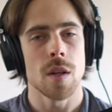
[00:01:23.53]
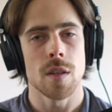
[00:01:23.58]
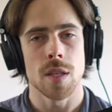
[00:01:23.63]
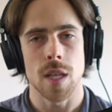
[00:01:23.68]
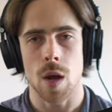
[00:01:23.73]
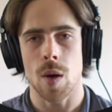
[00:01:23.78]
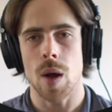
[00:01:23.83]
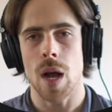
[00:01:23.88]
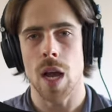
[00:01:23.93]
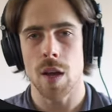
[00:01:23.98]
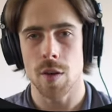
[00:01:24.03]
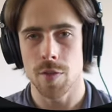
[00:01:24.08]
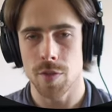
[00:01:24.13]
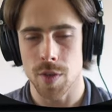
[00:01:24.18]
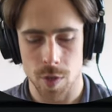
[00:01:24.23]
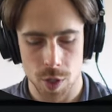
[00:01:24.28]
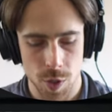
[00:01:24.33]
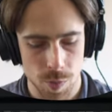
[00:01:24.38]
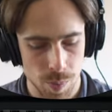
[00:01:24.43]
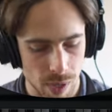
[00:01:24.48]
Now, I've
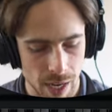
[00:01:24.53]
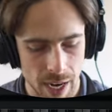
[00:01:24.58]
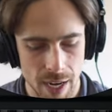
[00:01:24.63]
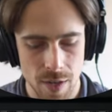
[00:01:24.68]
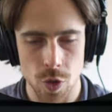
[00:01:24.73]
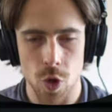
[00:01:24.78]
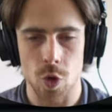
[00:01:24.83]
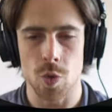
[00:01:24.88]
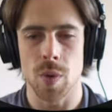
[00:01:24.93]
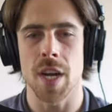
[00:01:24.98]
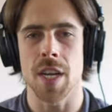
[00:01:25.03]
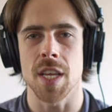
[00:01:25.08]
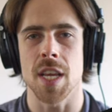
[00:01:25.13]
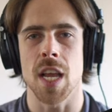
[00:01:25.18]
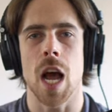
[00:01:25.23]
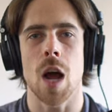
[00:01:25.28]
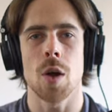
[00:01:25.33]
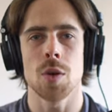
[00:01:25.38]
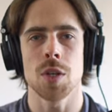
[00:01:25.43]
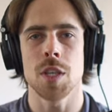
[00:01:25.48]
explained
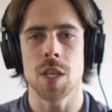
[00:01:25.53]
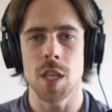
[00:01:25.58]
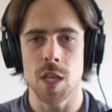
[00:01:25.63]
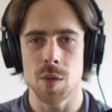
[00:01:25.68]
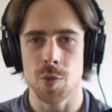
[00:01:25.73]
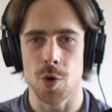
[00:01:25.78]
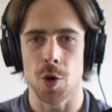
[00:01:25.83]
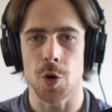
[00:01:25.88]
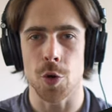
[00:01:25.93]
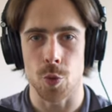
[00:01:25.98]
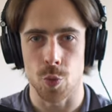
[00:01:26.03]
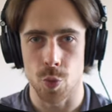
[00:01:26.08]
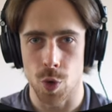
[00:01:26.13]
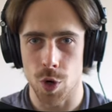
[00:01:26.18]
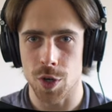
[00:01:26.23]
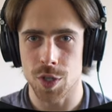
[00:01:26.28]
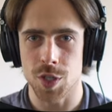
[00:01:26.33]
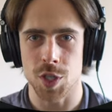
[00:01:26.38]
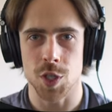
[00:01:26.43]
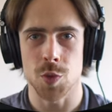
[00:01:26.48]
already how the keyboard
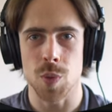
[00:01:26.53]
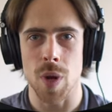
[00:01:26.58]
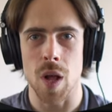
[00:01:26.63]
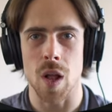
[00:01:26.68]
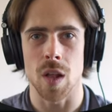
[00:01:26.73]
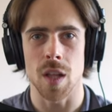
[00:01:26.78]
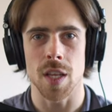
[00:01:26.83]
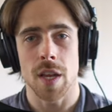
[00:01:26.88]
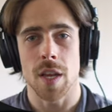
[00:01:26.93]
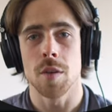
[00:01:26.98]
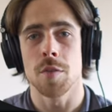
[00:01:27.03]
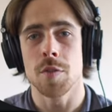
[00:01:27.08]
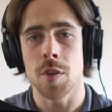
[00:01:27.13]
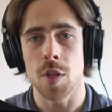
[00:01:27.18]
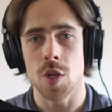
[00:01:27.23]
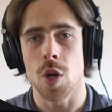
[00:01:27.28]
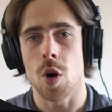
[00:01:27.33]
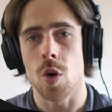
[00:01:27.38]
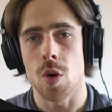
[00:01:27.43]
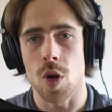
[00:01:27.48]
works as well in a
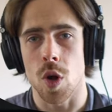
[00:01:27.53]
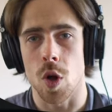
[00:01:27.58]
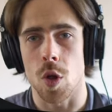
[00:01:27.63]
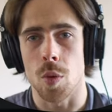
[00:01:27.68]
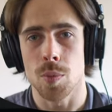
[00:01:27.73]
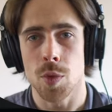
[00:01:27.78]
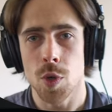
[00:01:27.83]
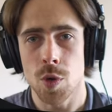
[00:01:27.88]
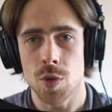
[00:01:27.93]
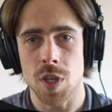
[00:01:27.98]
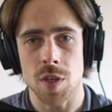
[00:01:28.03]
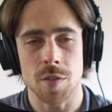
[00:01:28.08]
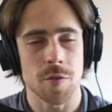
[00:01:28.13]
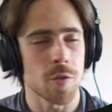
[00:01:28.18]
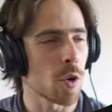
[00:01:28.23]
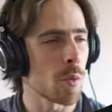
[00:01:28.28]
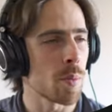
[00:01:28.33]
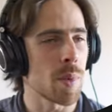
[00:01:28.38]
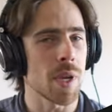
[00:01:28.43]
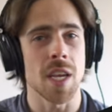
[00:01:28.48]
video called Music
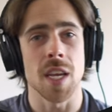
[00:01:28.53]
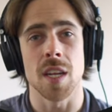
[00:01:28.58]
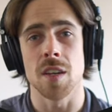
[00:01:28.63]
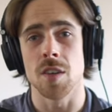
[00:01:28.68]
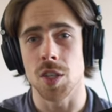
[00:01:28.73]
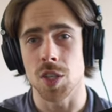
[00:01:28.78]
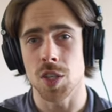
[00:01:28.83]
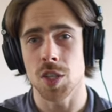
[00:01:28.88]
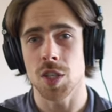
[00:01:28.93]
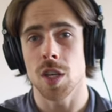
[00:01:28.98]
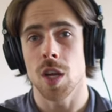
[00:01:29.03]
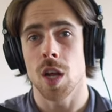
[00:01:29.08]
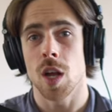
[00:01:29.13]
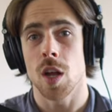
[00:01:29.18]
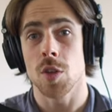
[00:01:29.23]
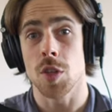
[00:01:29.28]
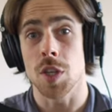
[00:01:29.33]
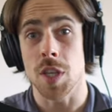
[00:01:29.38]
for Beginners.